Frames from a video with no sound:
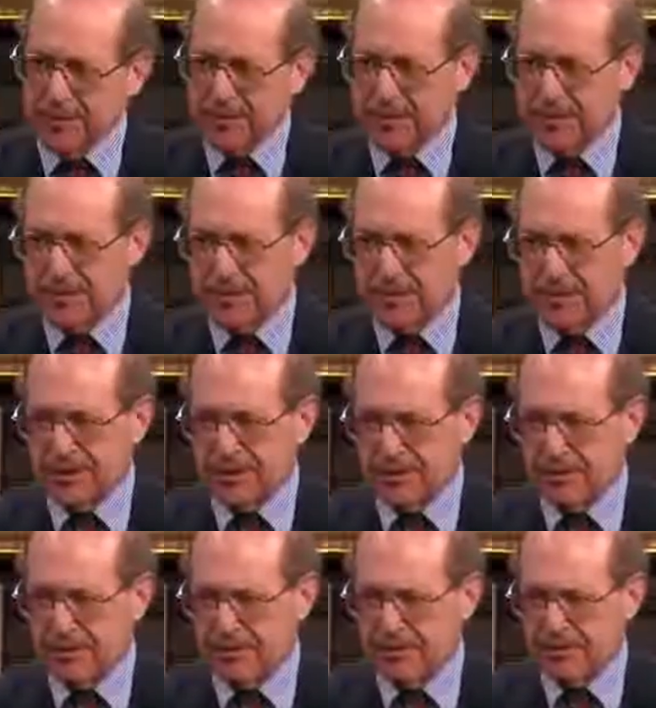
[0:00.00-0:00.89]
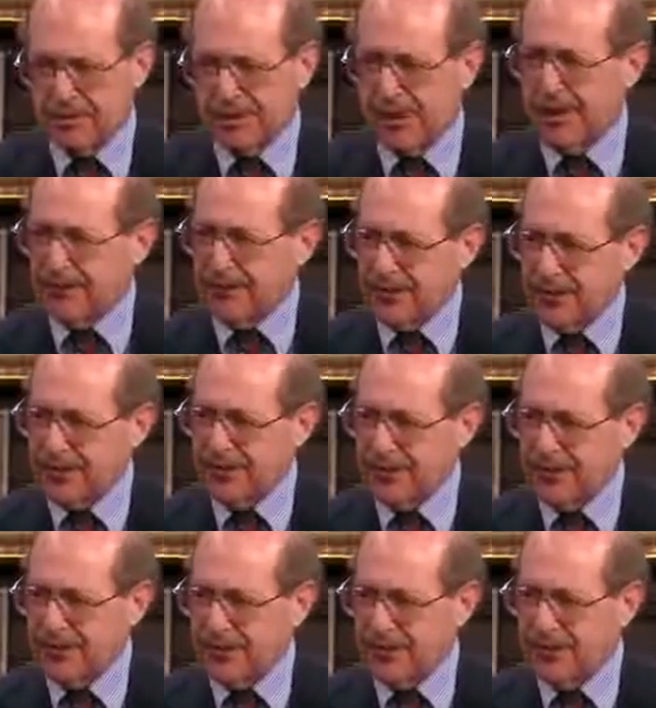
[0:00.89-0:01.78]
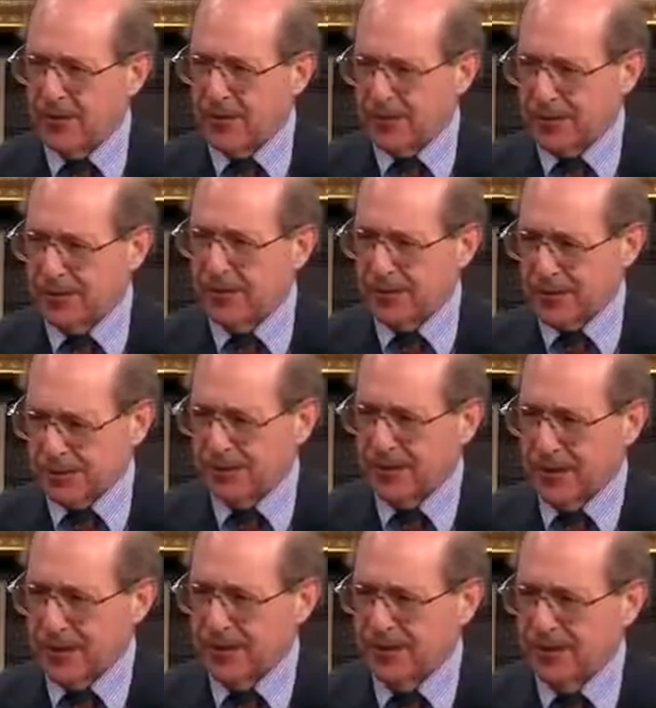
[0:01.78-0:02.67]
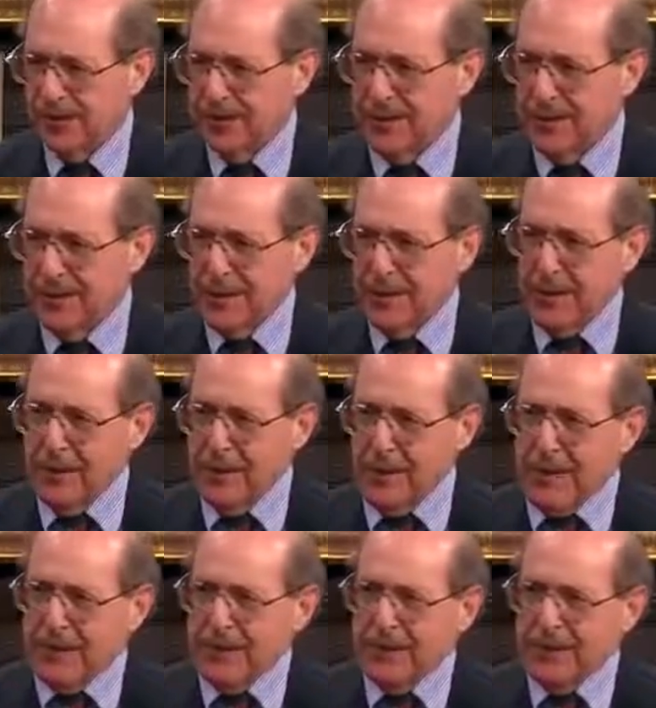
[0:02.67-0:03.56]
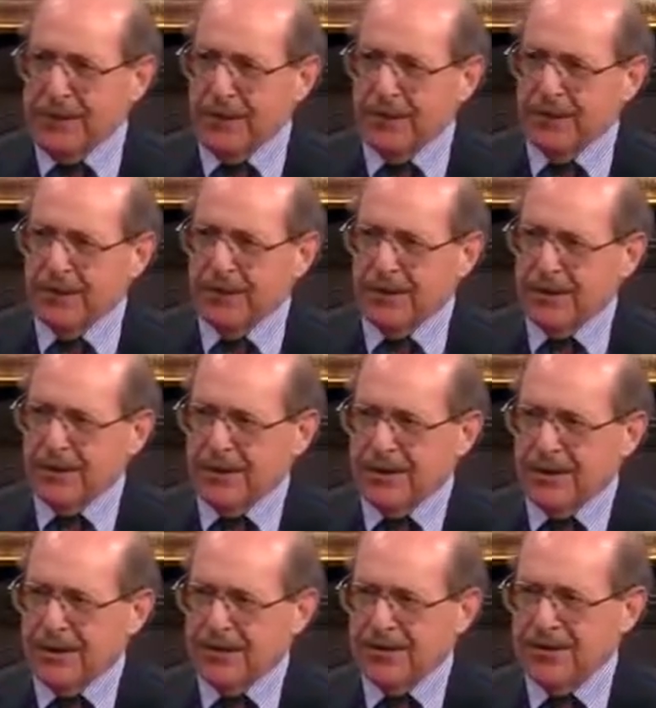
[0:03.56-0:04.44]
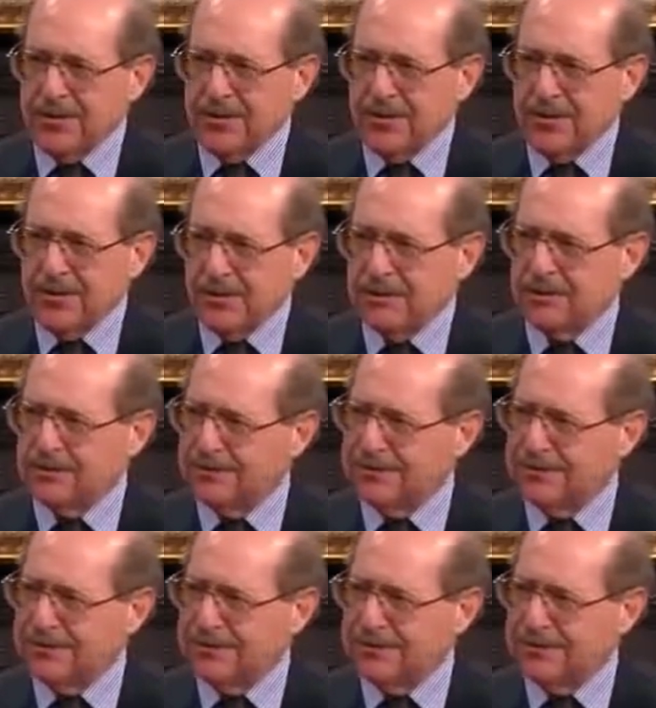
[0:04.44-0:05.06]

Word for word: of the biggest side effects of these pharmaceuticals is death. Now, here's... How many